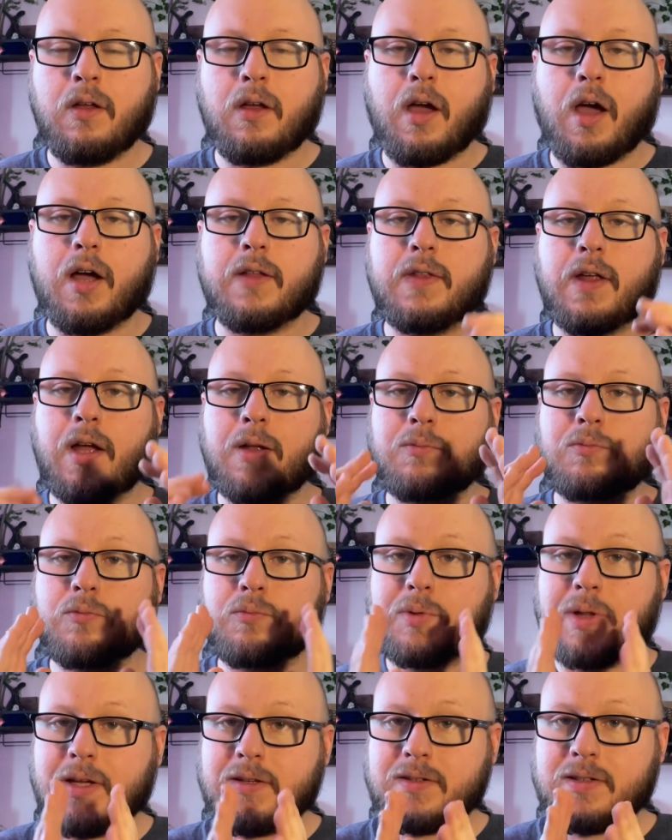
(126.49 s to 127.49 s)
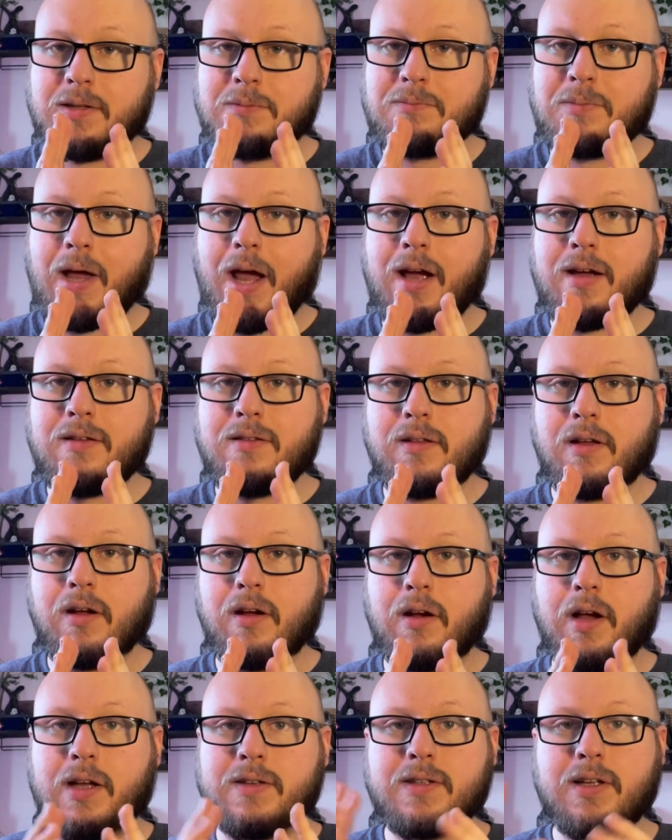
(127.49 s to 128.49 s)
and then place them back
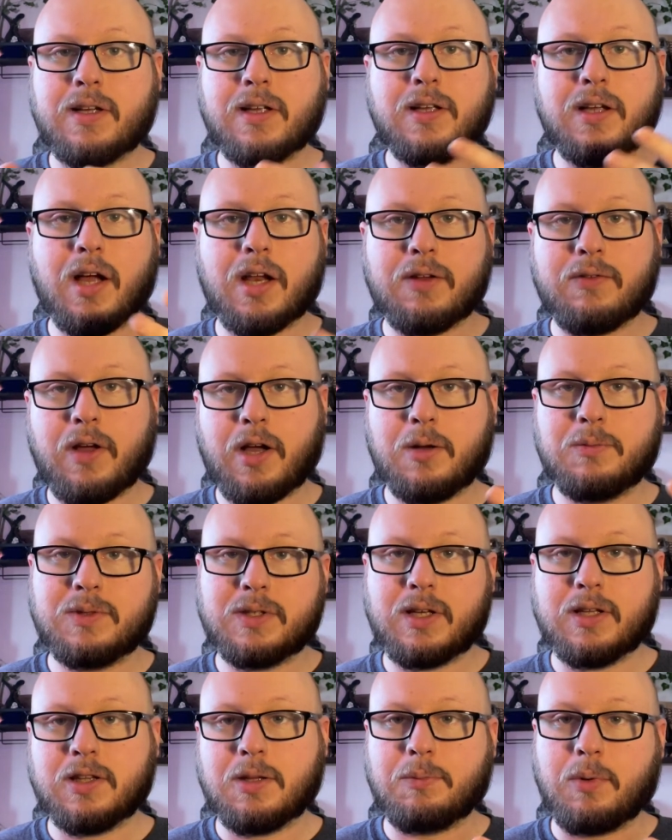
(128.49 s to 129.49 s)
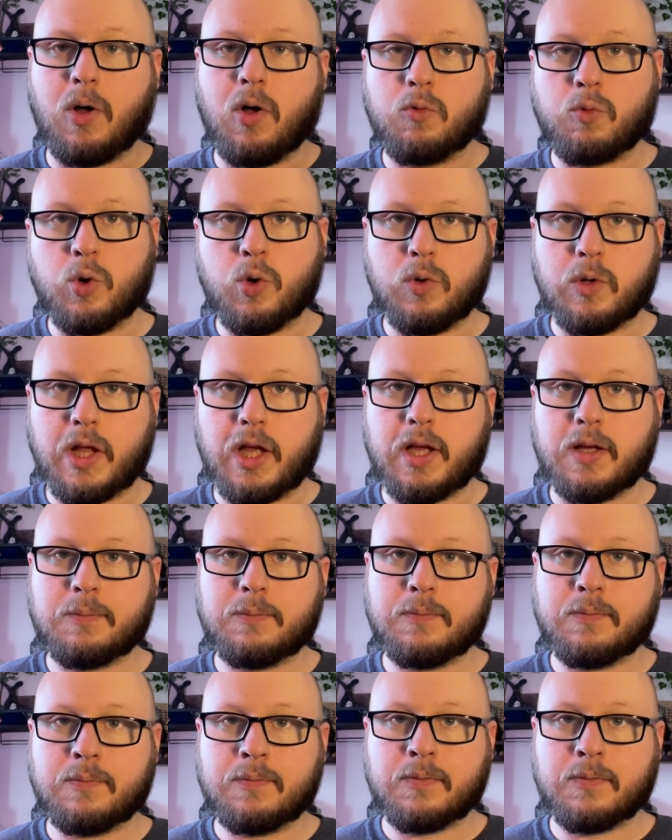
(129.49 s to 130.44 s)
there, as that can kind of help to get the ball rolling.